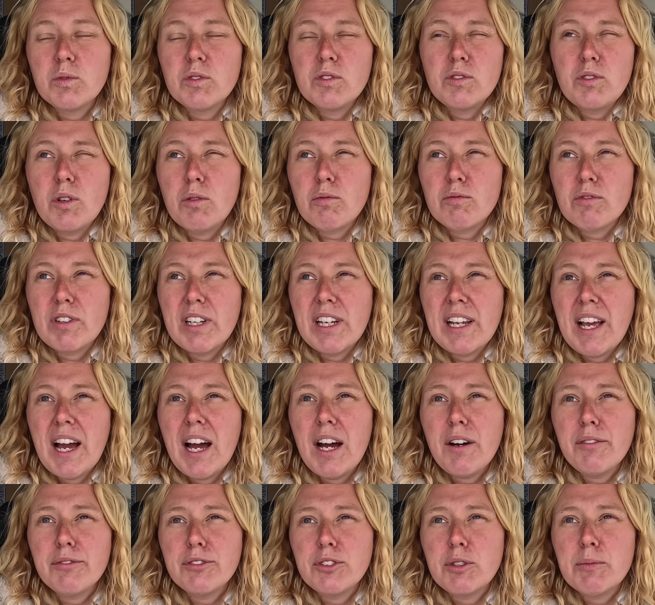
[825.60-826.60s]
don't really
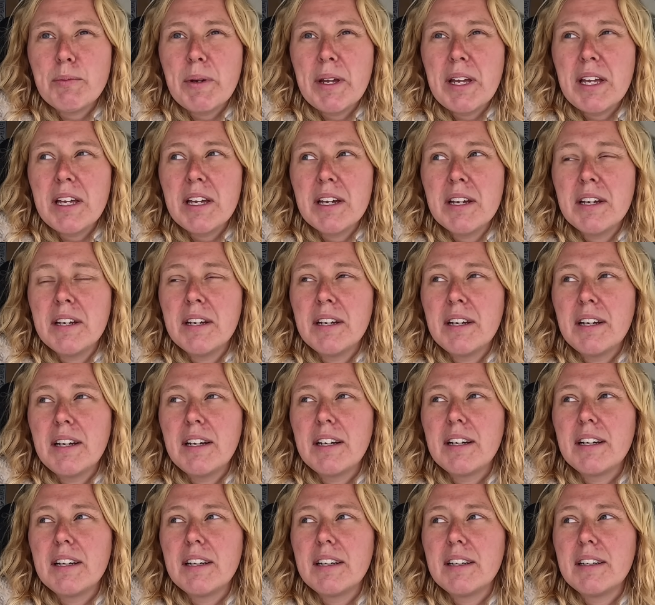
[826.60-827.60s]
have to be.
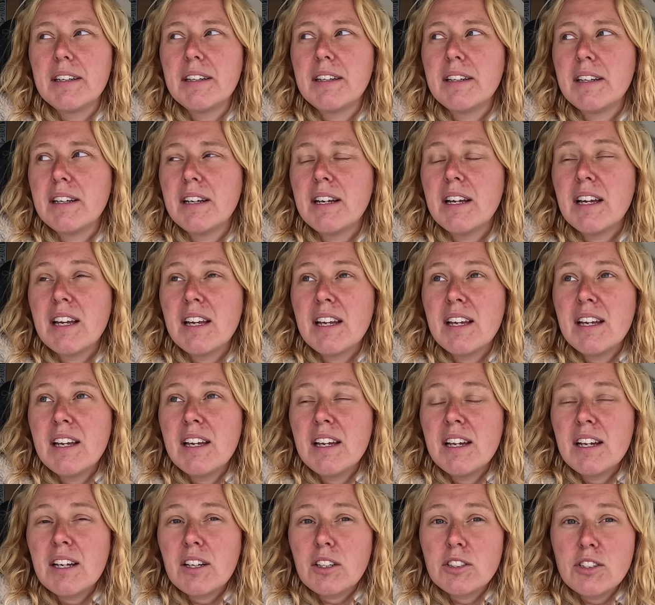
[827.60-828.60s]

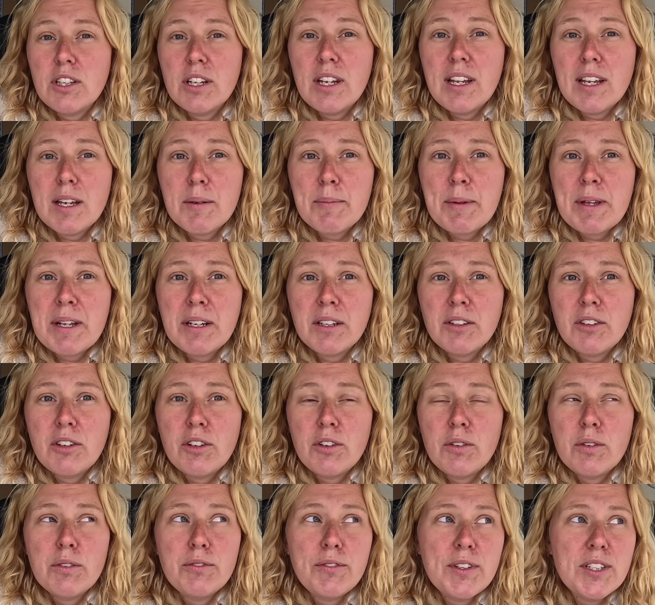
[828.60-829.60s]
Because today I've been
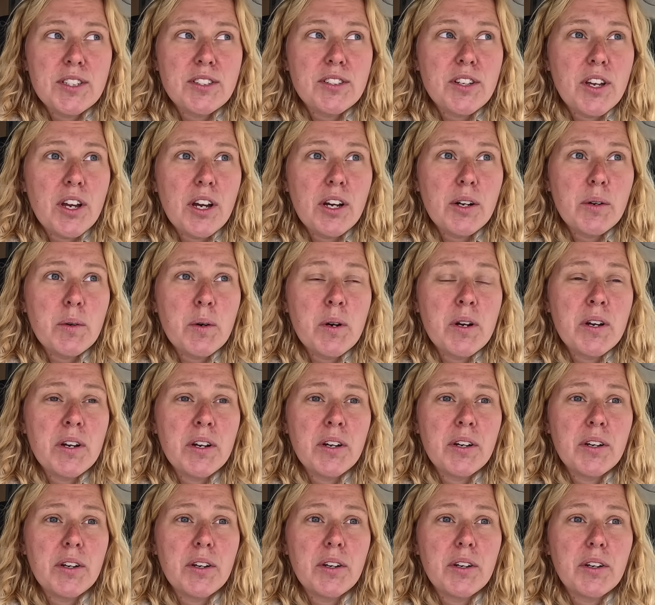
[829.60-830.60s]
to the physio
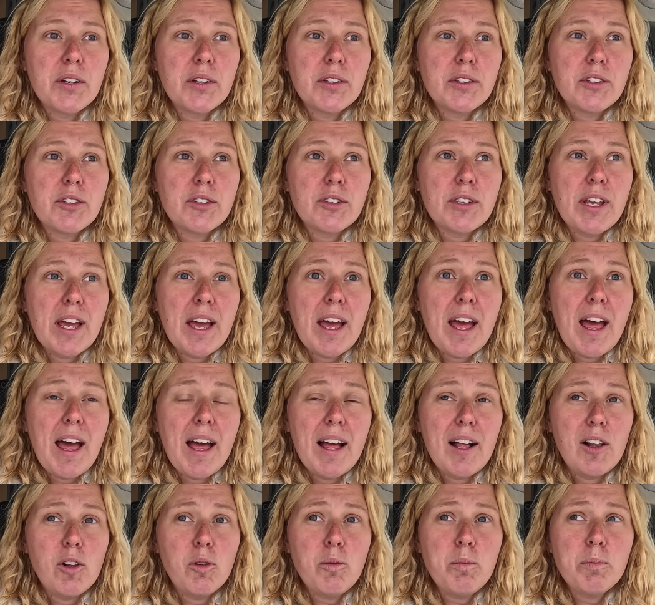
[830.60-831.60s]
to get
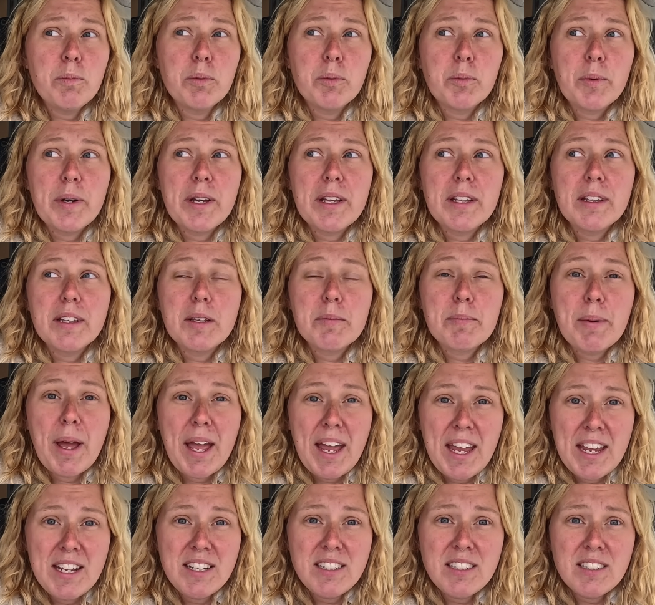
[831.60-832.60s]
help with the
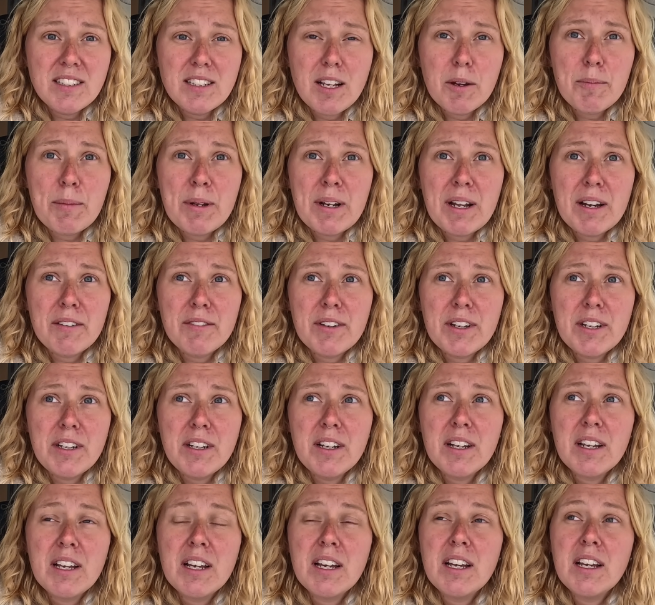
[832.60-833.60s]
pains that I've been having
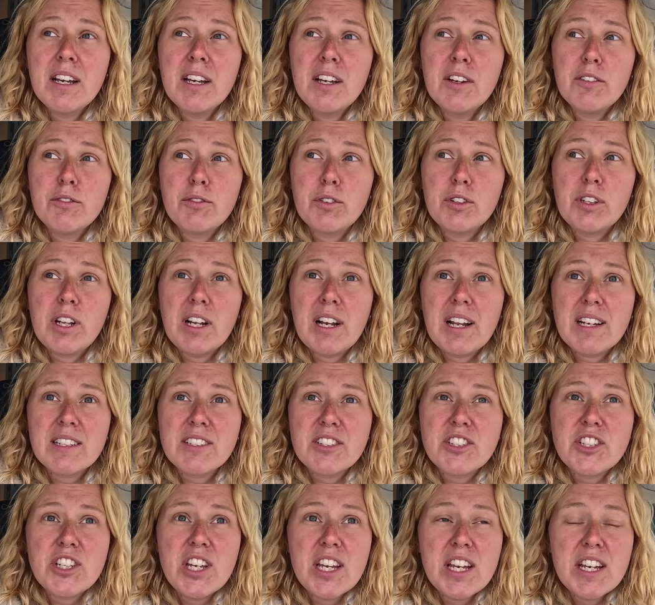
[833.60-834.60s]
for the
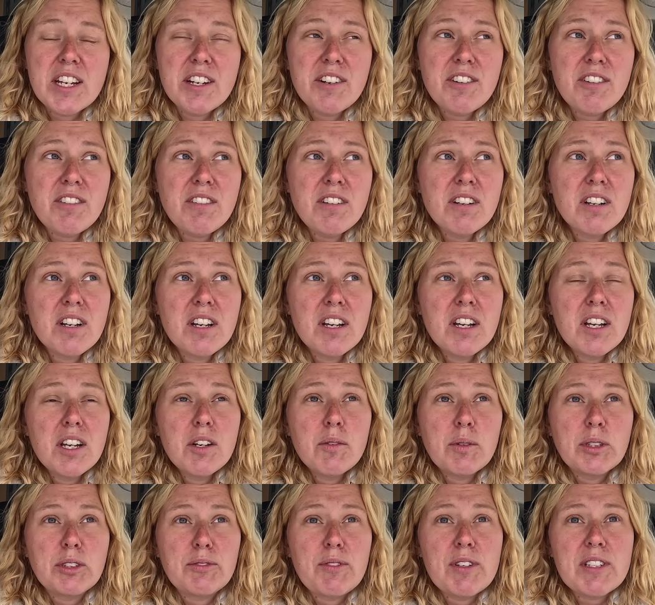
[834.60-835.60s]
last year,
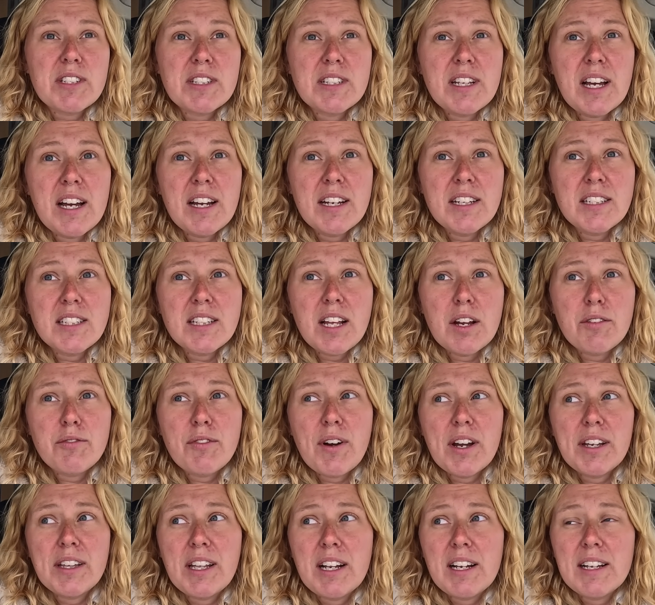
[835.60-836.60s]
which feels nice that I
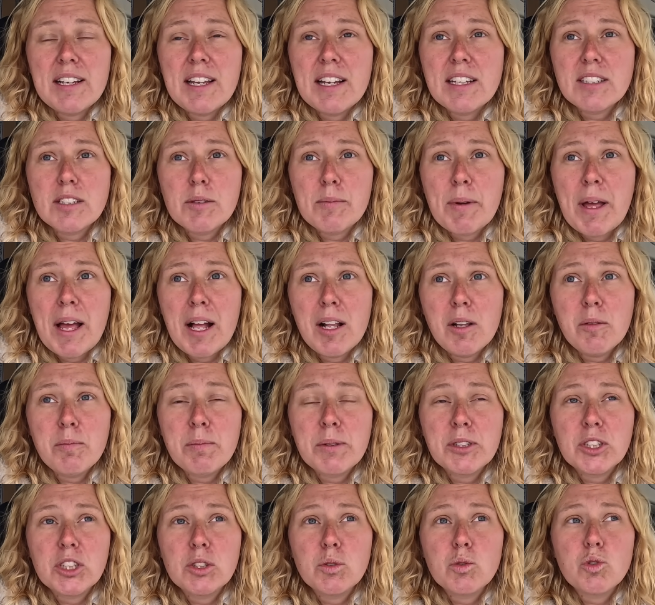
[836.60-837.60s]
finally get some help.
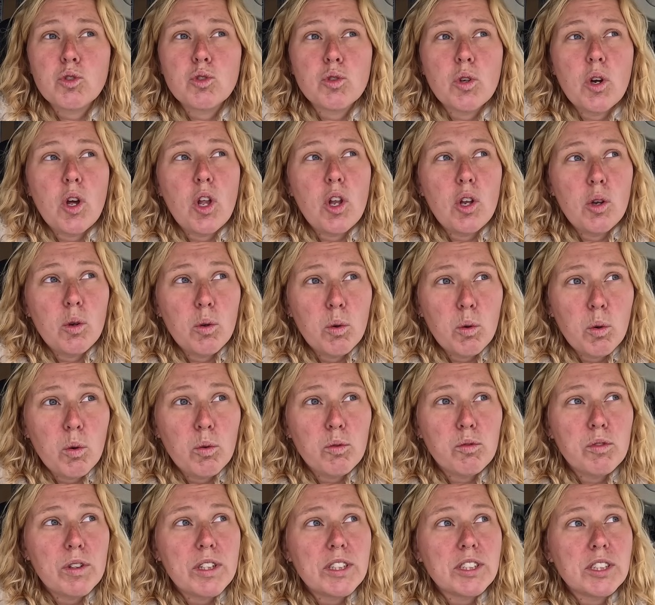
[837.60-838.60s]
And she was
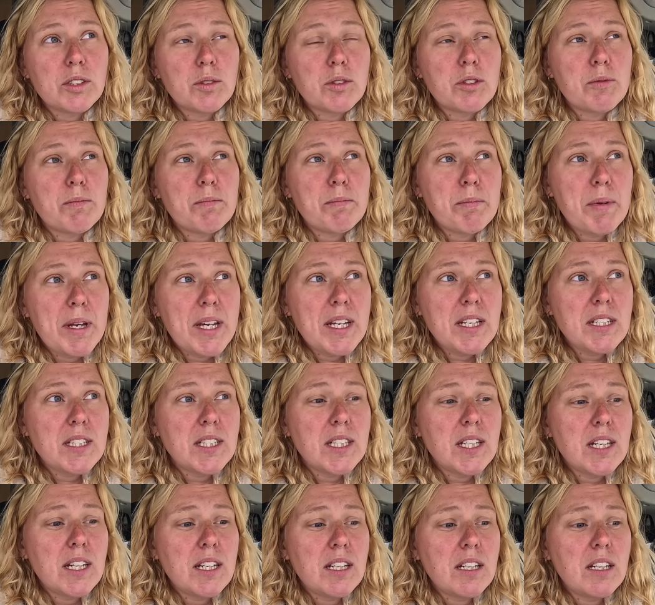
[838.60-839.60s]
lovely, she was
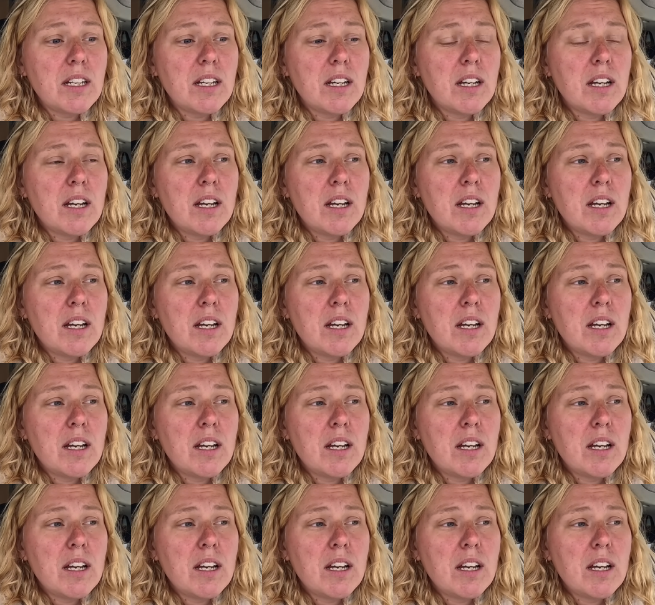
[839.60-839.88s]
amazing,